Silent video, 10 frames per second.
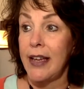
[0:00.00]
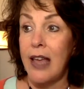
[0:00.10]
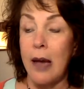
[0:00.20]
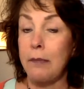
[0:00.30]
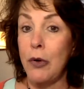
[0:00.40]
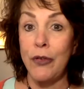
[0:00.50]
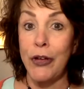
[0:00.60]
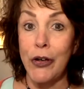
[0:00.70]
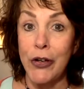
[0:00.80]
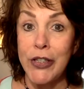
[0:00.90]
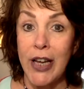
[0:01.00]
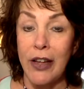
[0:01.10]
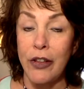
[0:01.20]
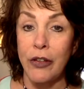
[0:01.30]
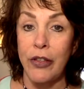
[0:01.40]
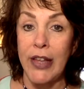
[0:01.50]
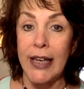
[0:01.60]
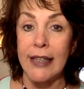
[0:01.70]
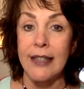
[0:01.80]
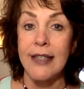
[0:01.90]
kept moving on to other
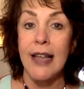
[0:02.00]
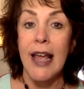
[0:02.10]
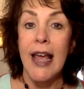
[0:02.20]
things.